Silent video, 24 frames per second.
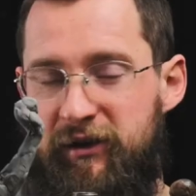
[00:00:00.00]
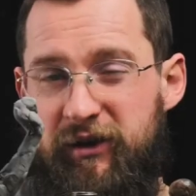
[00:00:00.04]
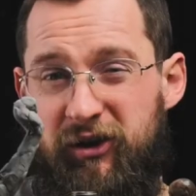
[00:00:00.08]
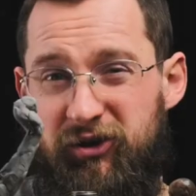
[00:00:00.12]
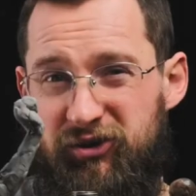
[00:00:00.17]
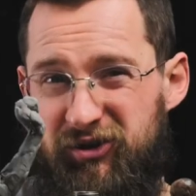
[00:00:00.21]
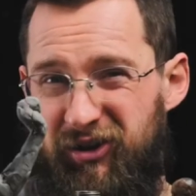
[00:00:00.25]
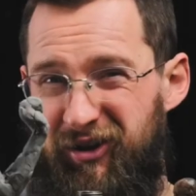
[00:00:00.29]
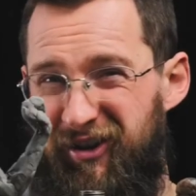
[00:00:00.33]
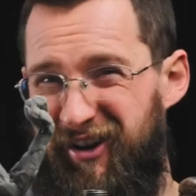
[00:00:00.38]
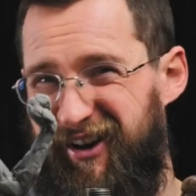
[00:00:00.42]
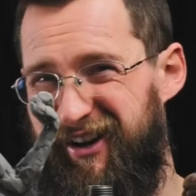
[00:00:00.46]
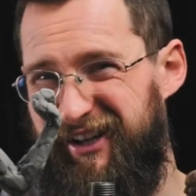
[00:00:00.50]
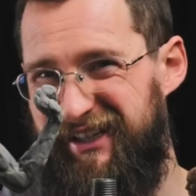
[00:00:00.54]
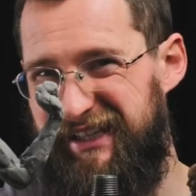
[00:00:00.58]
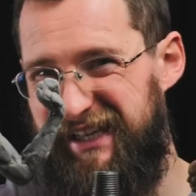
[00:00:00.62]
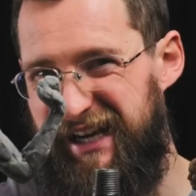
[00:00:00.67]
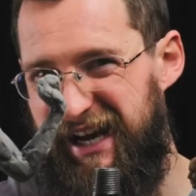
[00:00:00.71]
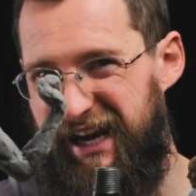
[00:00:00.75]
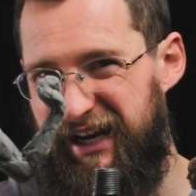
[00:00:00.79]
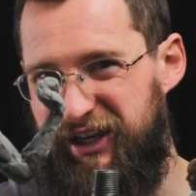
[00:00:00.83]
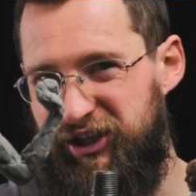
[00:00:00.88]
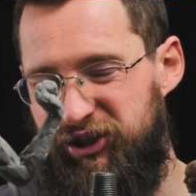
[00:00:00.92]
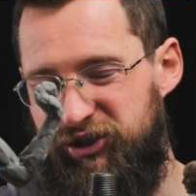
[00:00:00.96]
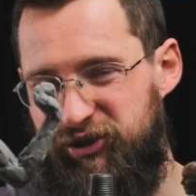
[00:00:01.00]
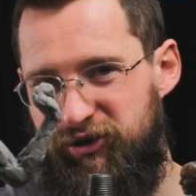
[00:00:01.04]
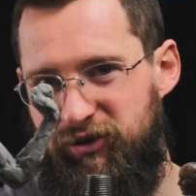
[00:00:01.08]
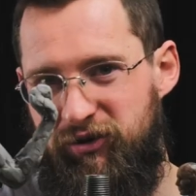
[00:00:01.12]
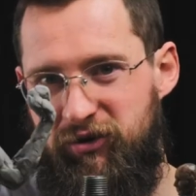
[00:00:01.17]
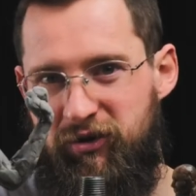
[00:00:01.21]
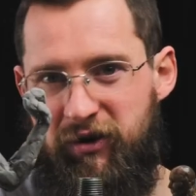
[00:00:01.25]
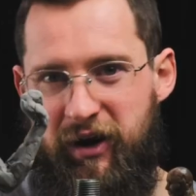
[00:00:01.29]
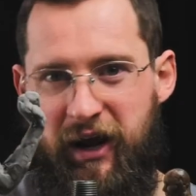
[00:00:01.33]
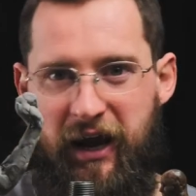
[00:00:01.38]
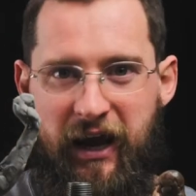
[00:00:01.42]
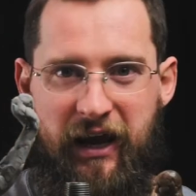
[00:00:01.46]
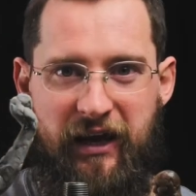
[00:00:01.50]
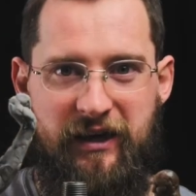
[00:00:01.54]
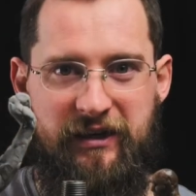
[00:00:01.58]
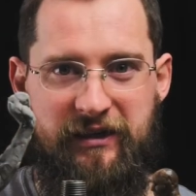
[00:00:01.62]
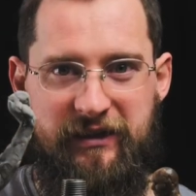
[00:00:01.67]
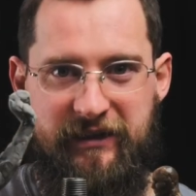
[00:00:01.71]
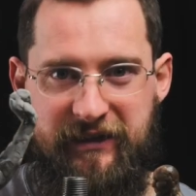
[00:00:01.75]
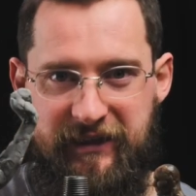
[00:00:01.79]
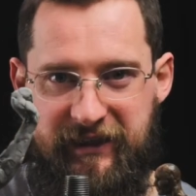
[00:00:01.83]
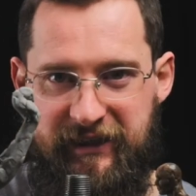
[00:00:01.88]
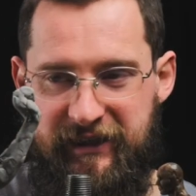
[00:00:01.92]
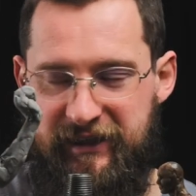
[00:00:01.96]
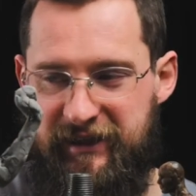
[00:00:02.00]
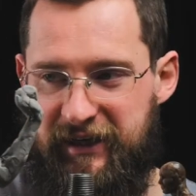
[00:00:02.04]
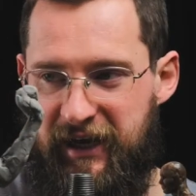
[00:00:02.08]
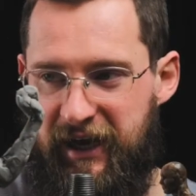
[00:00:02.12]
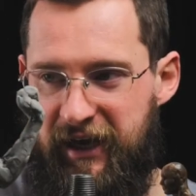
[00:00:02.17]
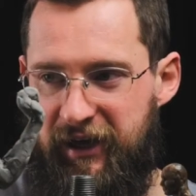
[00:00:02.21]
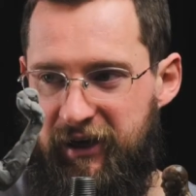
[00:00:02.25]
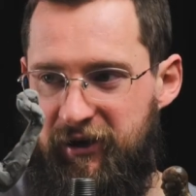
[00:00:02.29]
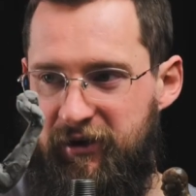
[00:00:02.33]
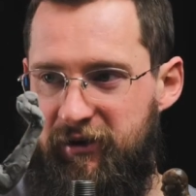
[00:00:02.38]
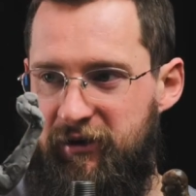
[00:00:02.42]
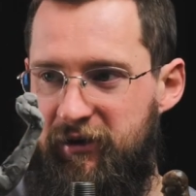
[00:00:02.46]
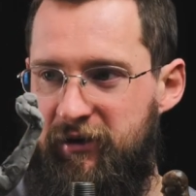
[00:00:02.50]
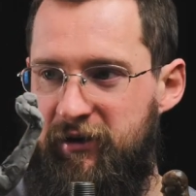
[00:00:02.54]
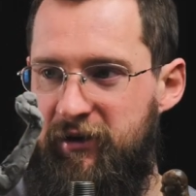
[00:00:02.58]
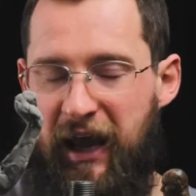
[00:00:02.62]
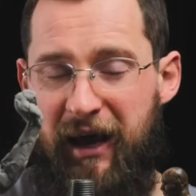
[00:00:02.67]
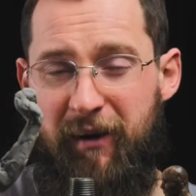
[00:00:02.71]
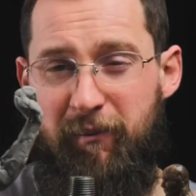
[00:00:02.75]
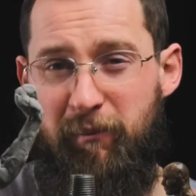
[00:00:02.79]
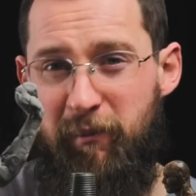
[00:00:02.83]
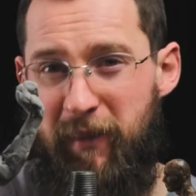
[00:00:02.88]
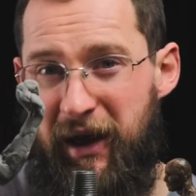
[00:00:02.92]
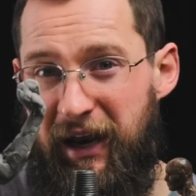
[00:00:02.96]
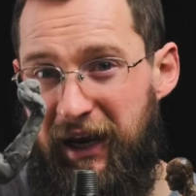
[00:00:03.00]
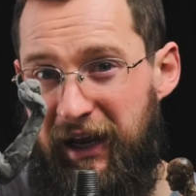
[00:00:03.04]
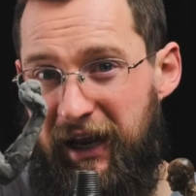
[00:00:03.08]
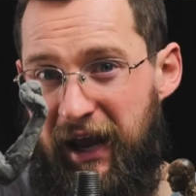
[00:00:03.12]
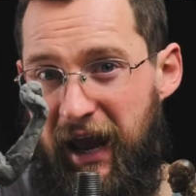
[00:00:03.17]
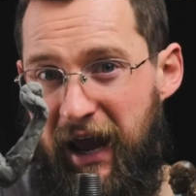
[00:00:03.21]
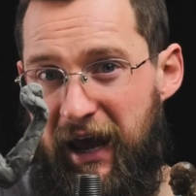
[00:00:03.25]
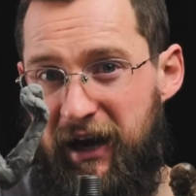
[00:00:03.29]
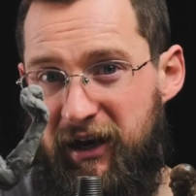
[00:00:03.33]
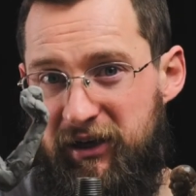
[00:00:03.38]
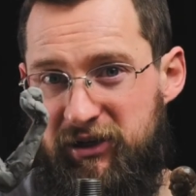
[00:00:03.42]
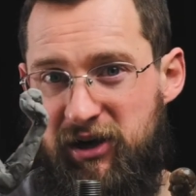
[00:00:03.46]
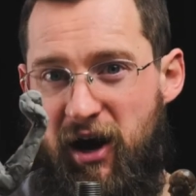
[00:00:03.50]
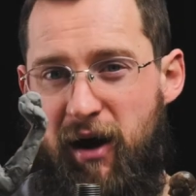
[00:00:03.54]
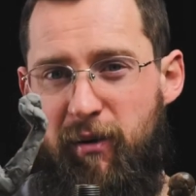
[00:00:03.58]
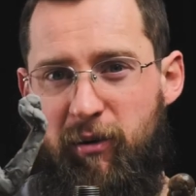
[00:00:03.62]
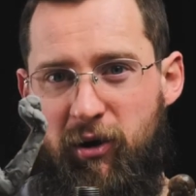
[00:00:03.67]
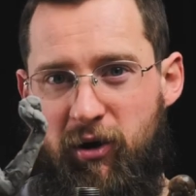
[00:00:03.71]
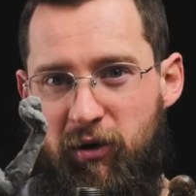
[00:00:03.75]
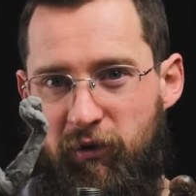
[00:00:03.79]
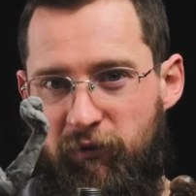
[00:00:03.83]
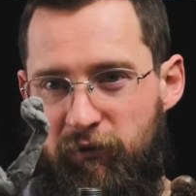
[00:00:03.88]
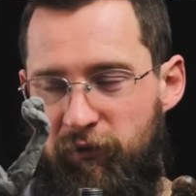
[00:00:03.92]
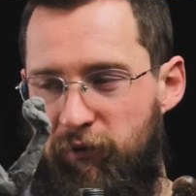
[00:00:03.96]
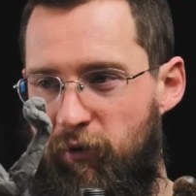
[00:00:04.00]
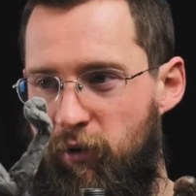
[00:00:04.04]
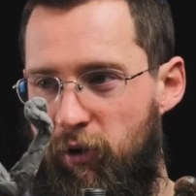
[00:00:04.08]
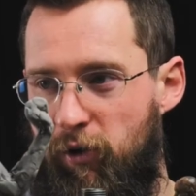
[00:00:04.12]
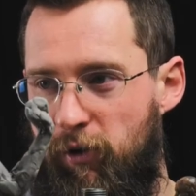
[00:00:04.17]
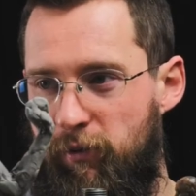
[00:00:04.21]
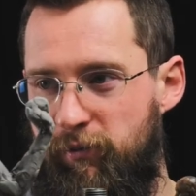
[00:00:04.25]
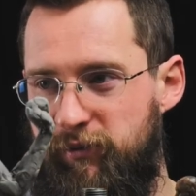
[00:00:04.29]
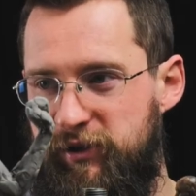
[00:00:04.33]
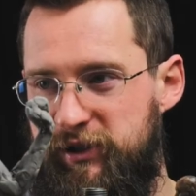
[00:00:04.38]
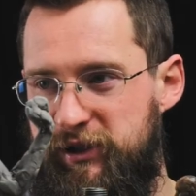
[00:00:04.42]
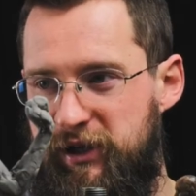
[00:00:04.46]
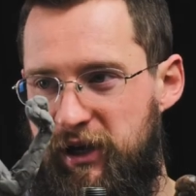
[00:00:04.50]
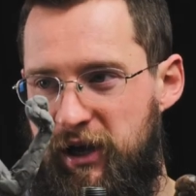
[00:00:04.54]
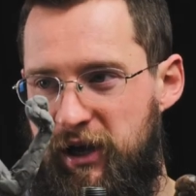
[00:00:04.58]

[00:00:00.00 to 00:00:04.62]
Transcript: There's a lot of texture and detail and many anatomical forms.